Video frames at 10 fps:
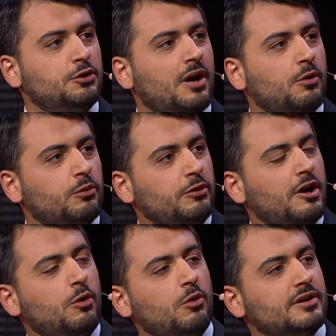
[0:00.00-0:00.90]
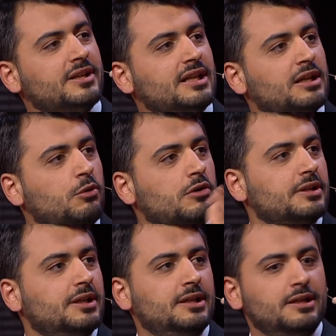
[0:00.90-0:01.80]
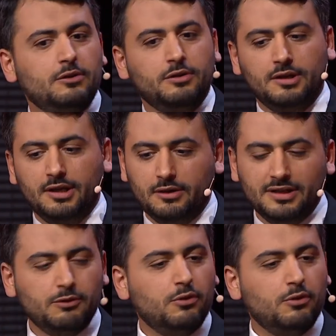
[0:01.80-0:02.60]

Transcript: you are a worker in a